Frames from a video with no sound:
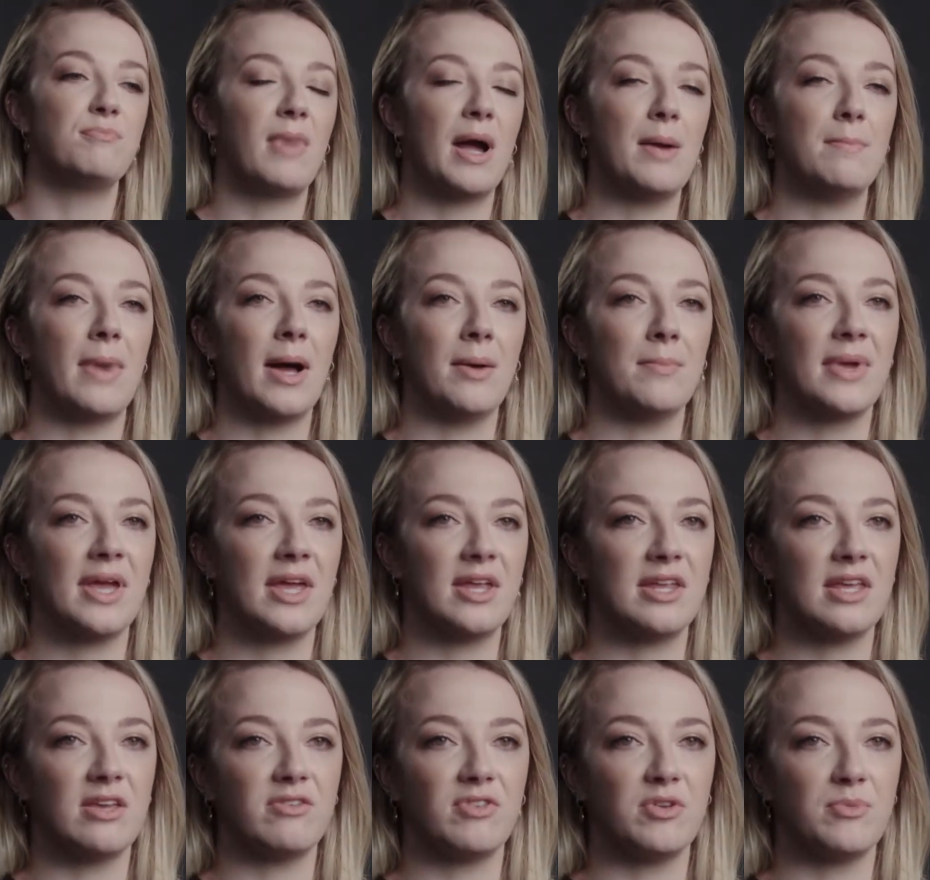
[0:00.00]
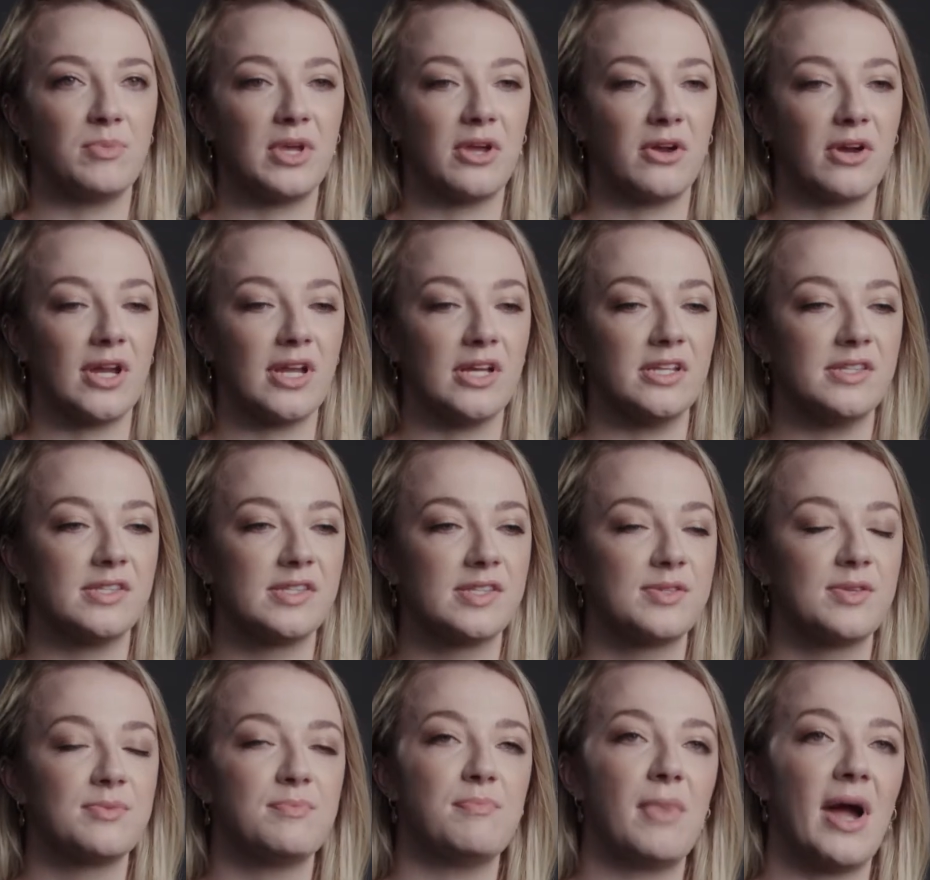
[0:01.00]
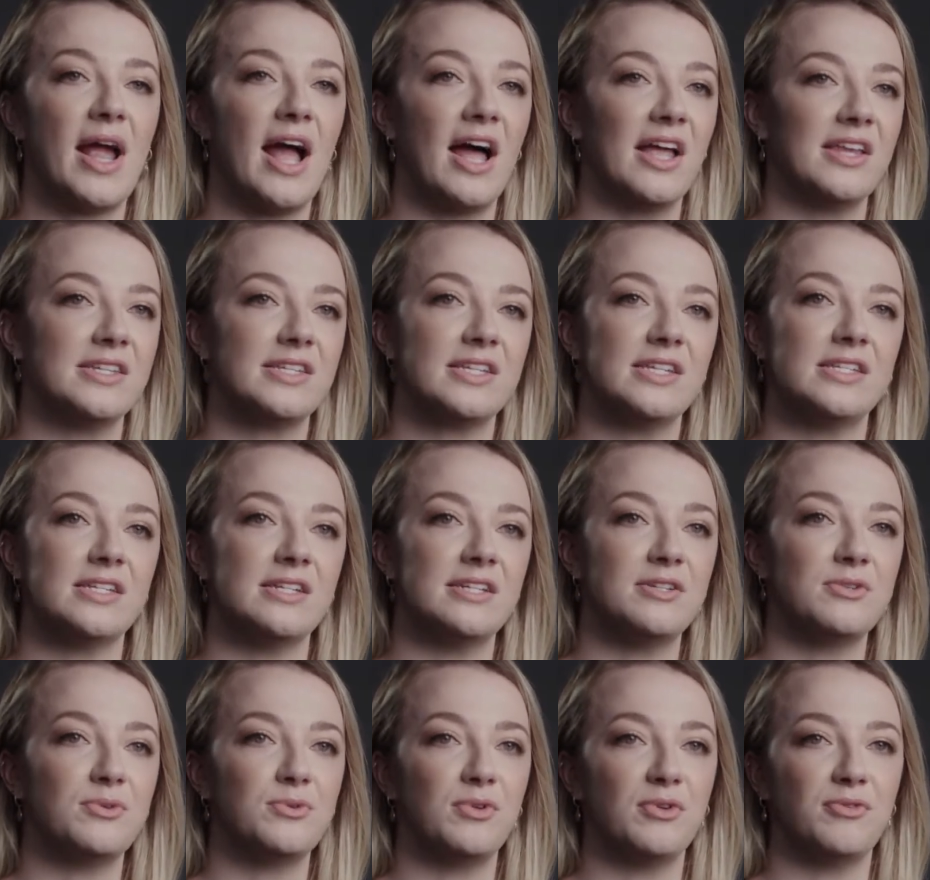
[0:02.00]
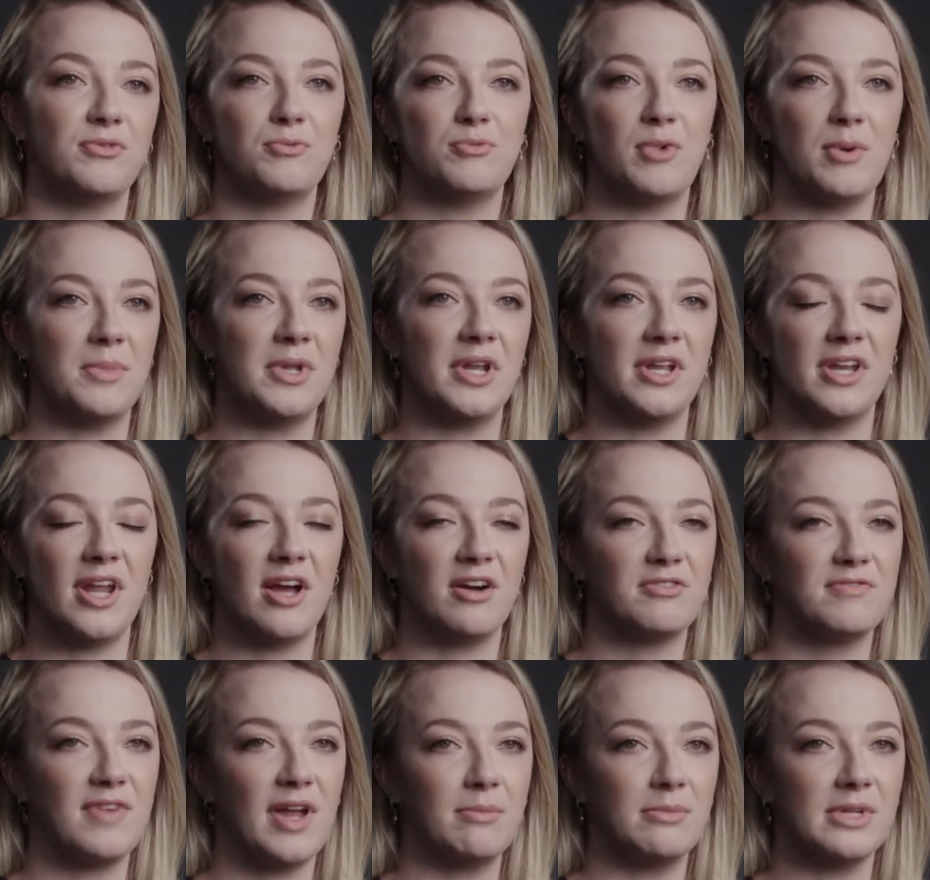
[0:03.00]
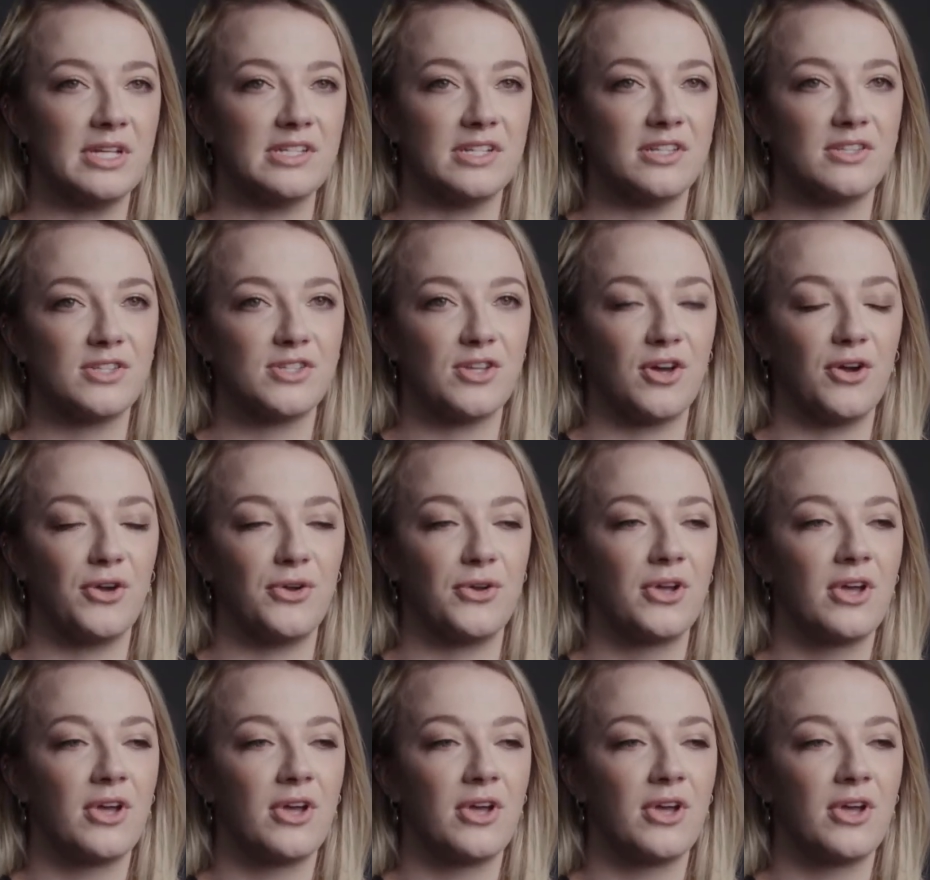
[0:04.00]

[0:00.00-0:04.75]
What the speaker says: My mum had heavy periods, my auntie did, all the women in our family did, so